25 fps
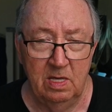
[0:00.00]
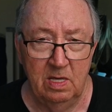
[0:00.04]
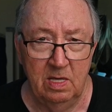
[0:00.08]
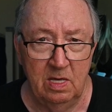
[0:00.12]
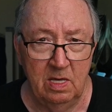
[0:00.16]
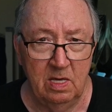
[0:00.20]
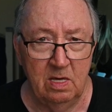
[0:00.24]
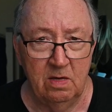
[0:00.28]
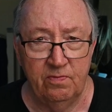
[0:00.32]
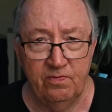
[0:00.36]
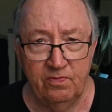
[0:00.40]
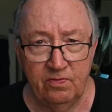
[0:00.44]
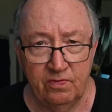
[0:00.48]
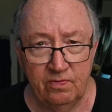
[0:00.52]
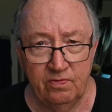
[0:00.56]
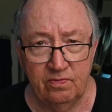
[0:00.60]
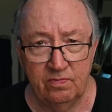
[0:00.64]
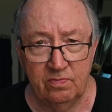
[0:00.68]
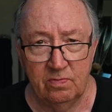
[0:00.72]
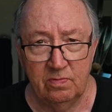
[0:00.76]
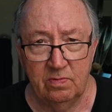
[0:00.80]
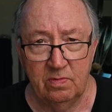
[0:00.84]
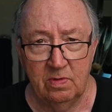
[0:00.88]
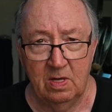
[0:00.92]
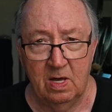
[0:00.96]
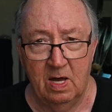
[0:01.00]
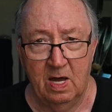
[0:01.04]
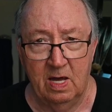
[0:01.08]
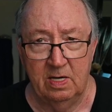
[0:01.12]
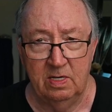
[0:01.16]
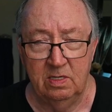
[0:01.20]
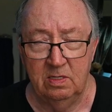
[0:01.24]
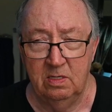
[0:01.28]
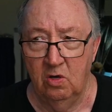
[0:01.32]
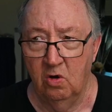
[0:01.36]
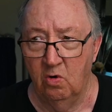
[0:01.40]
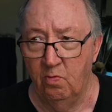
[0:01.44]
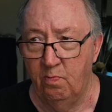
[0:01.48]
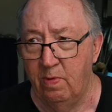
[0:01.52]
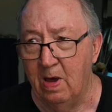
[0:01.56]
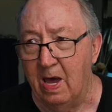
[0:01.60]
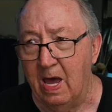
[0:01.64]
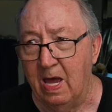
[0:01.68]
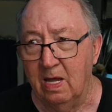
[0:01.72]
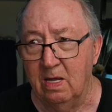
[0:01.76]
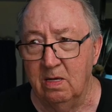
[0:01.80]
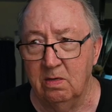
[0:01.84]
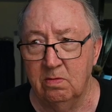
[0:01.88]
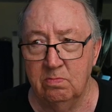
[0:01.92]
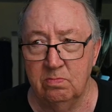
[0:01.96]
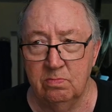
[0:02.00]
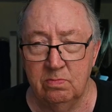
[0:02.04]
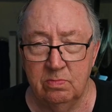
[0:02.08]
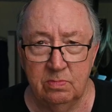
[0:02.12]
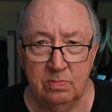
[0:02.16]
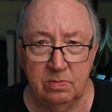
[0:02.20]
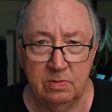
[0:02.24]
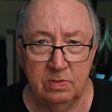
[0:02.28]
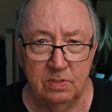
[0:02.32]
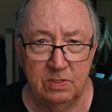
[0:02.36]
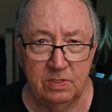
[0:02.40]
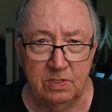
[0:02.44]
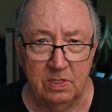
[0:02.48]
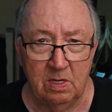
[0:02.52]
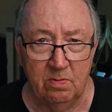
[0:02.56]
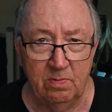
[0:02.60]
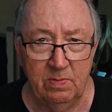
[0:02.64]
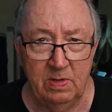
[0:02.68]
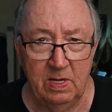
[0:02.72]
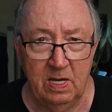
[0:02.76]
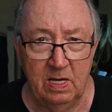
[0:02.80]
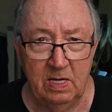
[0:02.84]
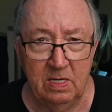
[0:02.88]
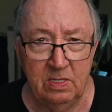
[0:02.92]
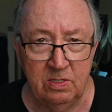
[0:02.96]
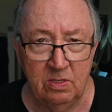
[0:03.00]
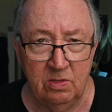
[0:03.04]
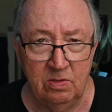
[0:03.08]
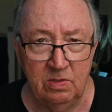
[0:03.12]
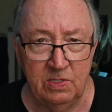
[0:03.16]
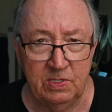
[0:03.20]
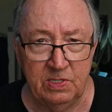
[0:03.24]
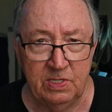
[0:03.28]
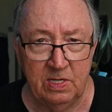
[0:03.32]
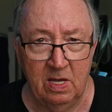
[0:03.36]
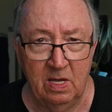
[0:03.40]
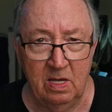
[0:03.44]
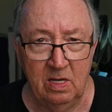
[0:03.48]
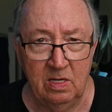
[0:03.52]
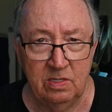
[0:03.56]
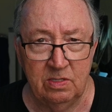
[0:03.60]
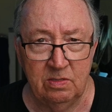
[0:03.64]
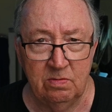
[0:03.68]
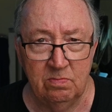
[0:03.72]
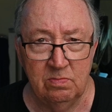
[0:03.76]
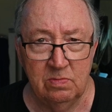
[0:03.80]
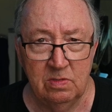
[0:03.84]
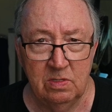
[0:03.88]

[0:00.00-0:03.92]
if I'd go back someday to the States,